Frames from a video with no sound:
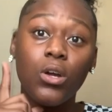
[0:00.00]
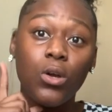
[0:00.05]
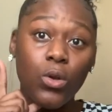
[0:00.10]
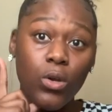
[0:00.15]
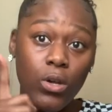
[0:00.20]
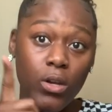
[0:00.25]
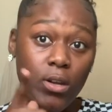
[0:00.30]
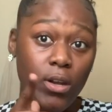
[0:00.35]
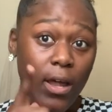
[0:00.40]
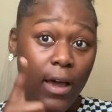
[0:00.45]

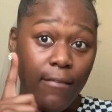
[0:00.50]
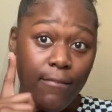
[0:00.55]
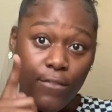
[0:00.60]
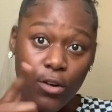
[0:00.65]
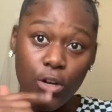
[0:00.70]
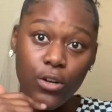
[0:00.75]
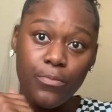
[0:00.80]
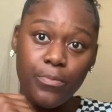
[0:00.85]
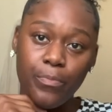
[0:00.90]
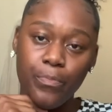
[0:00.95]

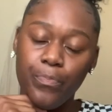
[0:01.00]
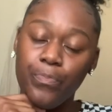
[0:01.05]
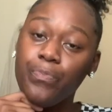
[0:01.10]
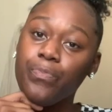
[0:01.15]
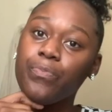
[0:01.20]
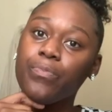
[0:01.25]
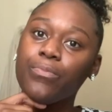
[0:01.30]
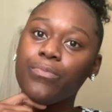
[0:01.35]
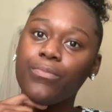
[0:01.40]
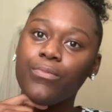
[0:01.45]
never.
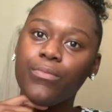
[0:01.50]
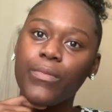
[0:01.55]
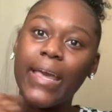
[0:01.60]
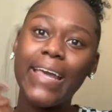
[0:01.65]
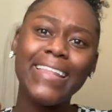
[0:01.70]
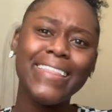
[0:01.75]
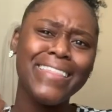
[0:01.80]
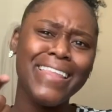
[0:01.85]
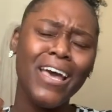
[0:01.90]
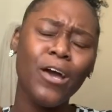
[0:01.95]

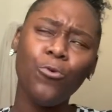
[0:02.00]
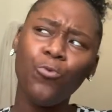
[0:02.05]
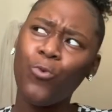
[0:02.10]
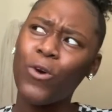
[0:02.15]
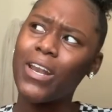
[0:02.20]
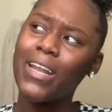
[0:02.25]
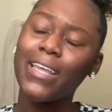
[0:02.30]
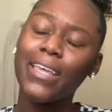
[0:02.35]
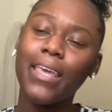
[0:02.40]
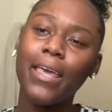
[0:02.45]
And then want
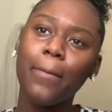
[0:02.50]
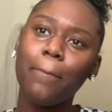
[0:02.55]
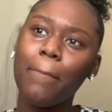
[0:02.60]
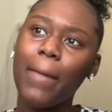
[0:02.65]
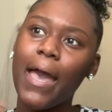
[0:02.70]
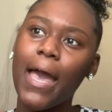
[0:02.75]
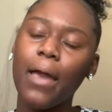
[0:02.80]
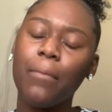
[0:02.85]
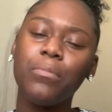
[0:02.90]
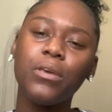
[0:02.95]
to get
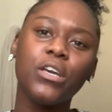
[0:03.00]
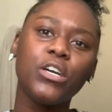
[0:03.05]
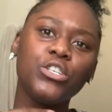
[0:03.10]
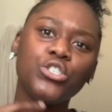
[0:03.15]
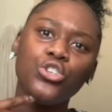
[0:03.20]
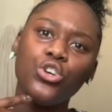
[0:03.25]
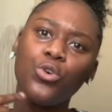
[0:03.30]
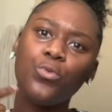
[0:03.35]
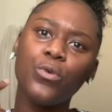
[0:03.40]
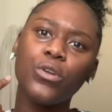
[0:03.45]
mad because you
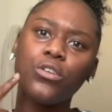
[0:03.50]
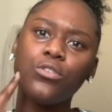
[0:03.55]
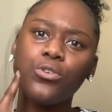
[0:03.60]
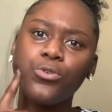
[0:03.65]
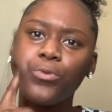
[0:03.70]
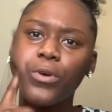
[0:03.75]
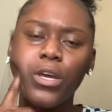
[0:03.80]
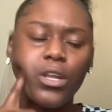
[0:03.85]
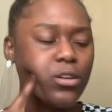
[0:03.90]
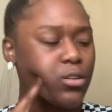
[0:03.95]
don't want to do
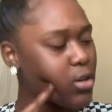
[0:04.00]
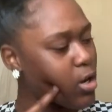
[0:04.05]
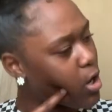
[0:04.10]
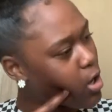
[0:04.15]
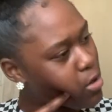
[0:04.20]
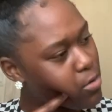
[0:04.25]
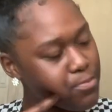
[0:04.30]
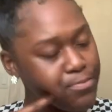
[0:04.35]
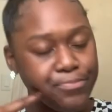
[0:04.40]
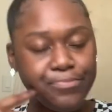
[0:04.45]
it?
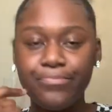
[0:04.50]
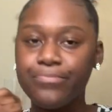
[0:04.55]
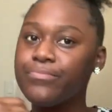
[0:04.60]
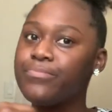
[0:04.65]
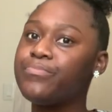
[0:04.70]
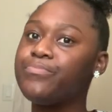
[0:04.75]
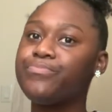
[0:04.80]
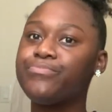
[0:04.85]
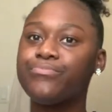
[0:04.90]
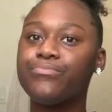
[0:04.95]
No.
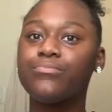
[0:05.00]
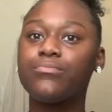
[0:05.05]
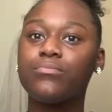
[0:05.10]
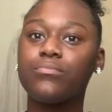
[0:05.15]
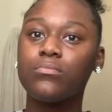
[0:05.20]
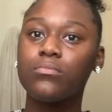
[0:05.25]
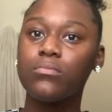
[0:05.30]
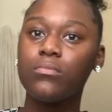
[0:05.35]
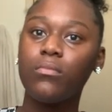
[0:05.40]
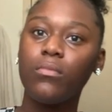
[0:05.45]

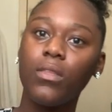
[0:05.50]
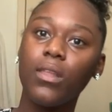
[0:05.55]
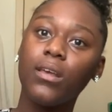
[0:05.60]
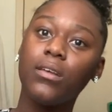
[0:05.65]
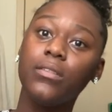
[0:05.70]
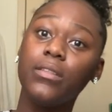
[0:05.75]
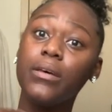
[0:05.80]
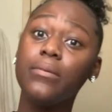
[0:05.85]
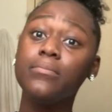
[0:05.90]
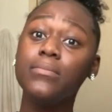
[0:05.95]

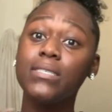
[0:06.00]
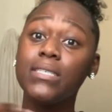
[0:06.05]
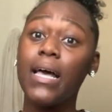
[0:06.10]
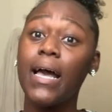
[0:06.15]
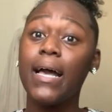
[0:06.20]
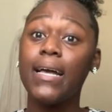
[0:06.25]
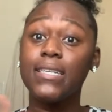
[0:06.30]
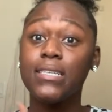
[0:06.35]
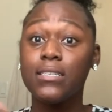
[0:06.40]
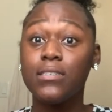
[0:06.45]
Them
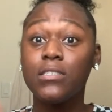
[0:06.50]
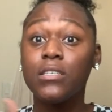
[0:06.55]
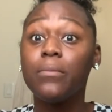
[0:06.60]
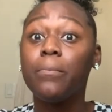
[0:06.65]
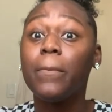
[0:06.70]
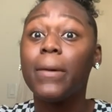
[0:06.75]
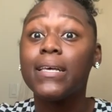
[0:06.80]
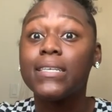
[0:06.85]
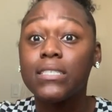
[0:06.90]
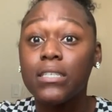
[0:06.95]
signs is
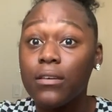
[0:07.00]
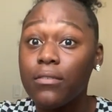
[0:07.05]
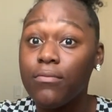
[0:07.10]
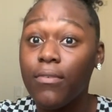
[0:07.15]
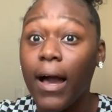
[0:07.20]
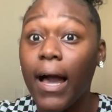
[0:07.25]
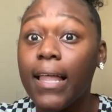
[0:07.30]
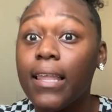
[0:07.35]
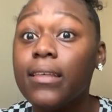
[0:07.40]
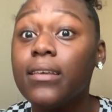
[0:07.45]
domestic
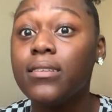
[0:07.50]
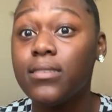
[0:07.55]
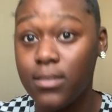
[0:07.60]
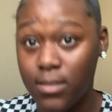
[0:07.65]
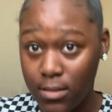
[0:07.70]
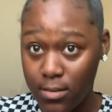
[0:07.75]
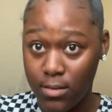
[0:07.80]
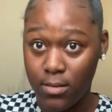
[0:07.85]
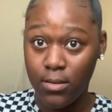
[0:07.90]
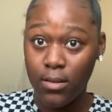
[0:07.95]

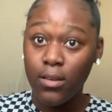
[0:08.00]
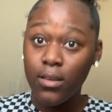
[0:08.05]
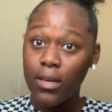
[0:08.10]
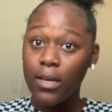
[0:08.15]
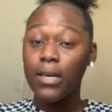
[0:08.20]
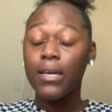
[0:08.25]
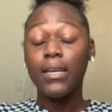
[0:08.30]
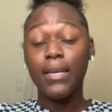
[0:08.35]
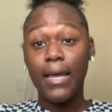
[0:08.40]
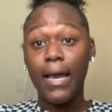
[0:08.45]
violence.
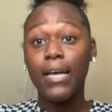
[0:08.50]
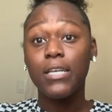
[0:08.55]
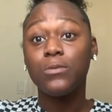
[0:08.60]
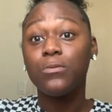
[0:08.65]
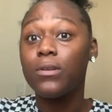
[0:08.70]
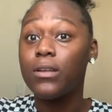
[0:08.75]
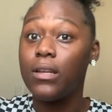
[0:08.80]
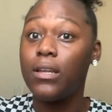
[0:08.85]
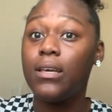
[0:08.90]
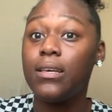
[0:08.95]
That's what
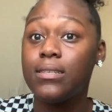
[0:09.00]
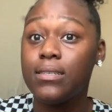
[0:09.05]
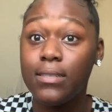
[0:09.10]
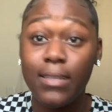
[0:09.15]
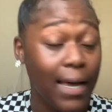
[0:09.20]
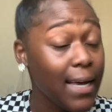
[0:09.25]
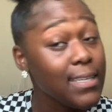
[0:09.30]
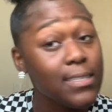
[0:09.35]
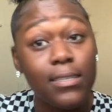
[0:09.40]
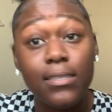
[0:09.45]
it is.
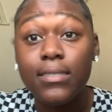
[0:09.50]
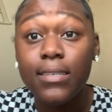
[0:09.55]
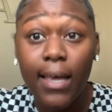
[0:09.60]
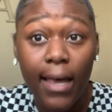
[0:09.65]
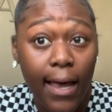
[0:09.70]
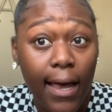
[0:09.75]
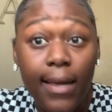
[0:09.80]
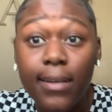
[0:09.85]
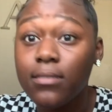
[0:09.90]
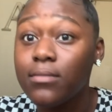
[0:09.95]
That's a
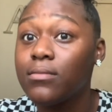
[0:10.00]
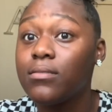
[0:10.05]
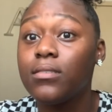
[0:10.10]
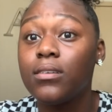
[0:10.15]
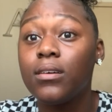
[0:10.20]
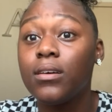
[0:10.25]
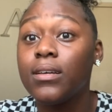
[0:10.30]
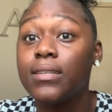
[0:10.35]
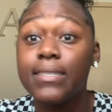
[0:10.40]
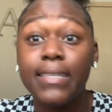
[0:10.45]
sign.
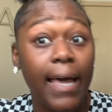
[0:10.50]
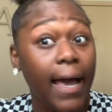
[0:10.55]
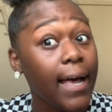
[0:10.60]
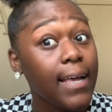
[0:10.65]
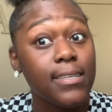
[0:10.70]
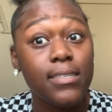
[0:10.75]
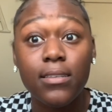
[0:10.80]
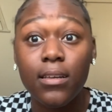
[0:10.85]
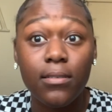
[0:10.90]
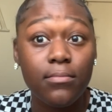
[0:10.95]

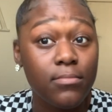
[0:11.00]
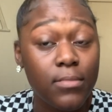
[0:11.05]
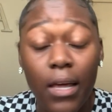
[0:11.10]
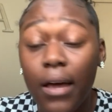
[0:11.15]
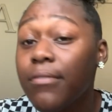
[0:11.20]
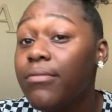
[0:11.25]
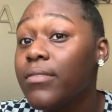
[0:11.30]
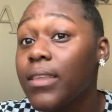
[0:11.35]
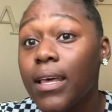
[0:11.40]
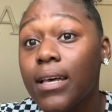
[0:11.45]
That's
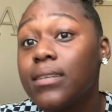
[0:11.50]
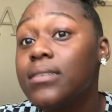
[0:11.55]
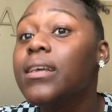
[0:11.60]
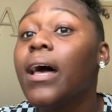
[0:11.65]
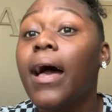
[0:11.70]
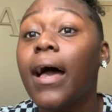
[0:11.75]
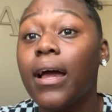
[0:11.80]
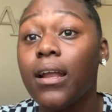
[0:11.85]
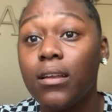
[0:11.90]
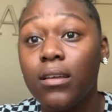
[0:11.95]
definitely a
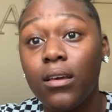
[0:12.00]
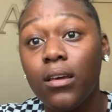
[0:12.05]
sign.